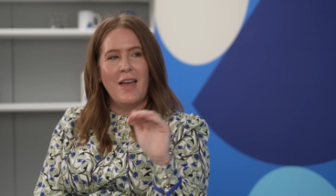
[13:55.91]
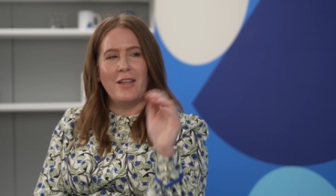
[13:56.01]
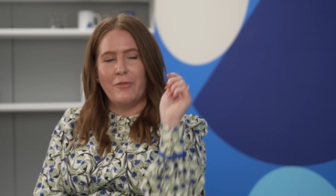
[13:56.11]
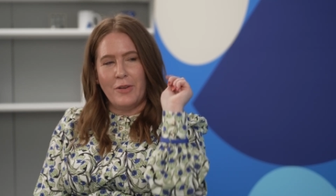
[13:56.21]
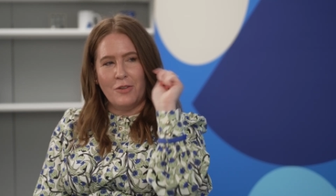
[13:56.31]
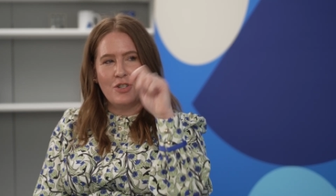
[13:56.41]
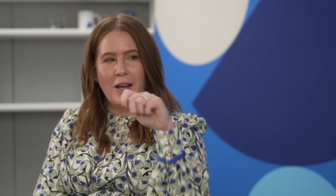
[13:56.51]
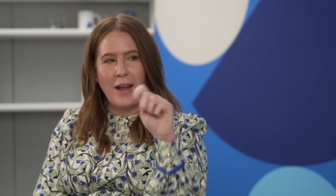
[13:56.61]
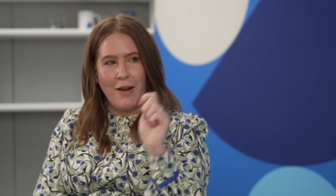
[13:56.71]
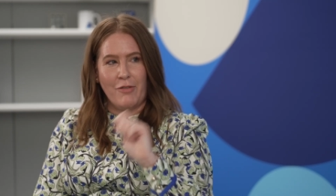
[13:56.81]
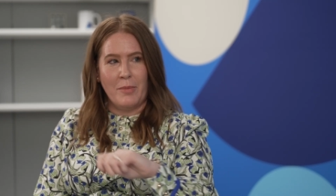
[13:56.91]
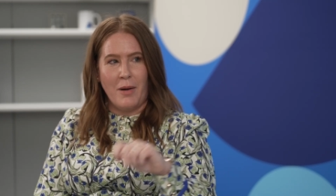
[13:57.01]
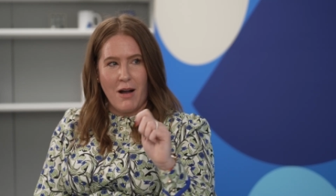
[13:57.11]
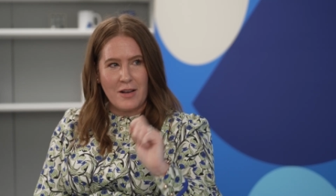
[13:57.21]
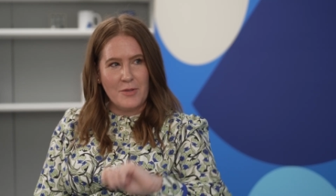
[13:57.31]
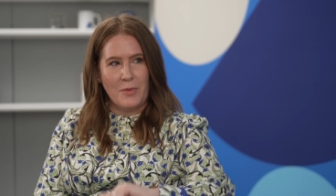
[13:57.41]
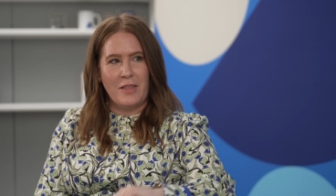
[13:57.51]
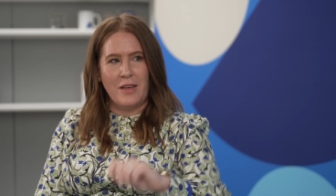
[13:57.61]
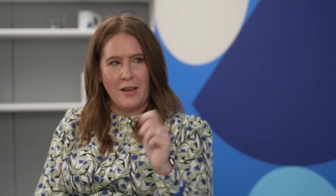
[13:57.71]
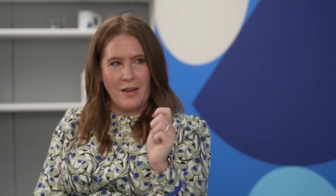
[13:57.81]
and if we don't check every box, we
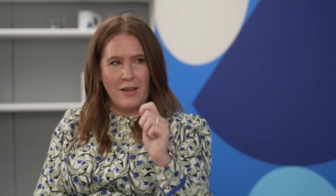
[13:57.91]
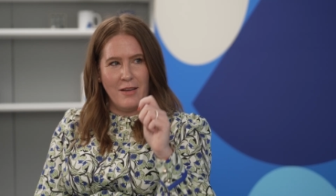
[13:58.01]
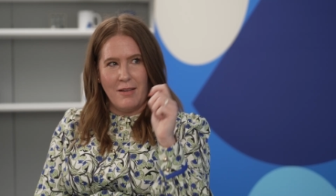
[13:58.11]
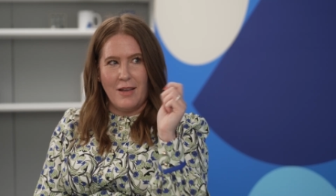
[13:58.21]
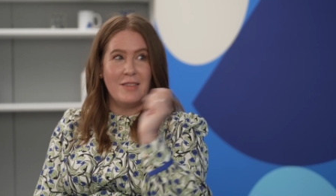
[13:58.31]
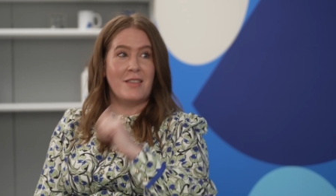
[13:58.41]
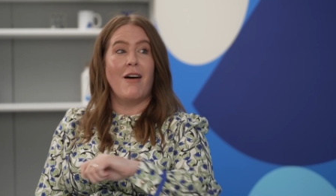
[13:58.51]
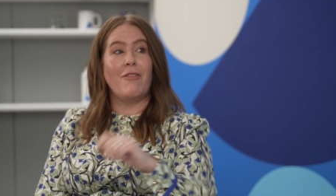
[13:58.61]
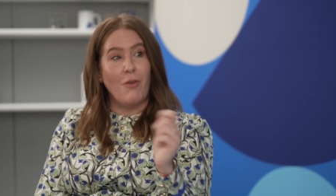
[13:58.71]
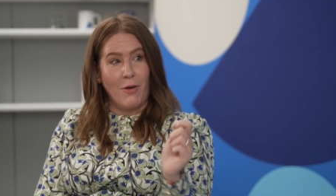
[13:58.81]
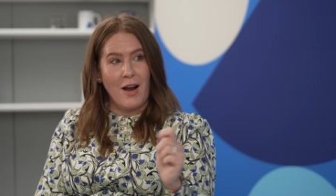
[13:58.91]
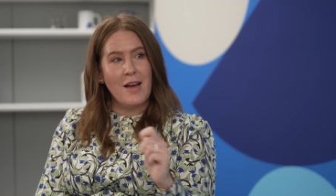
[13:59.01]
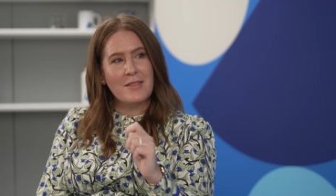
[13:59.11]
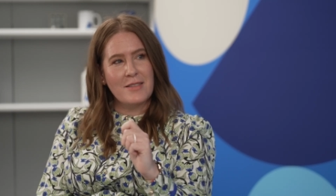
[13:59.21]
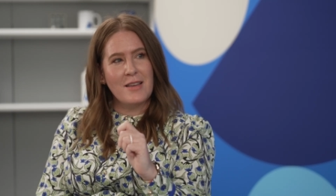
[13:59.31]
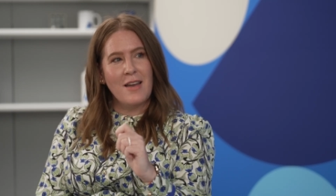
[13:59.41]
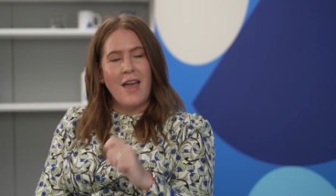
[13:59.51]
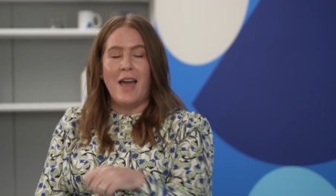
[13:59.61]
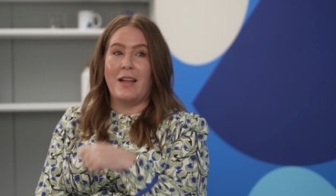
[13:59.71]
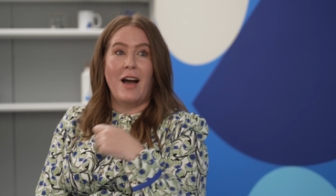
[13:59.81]
think it's not for us.
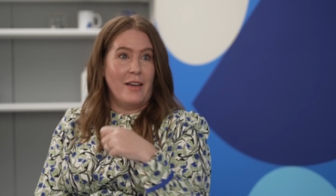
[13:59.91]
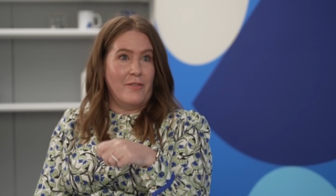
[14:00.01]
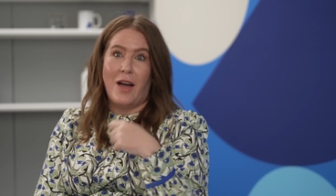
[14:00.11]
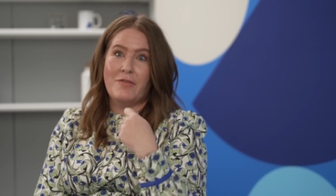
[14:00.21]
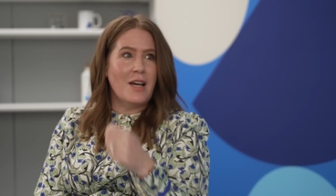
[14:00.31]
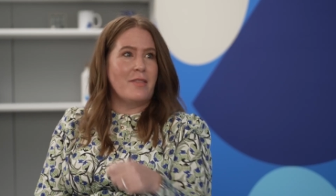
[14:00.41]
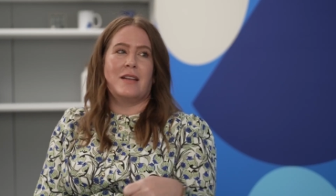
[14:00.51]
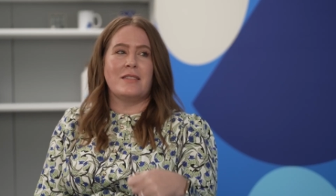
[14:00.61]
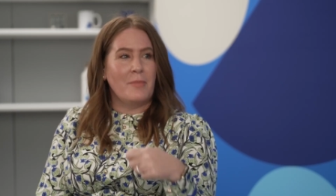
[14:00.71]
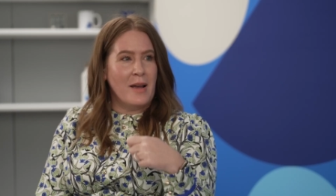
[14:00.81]
And I've, I've done that to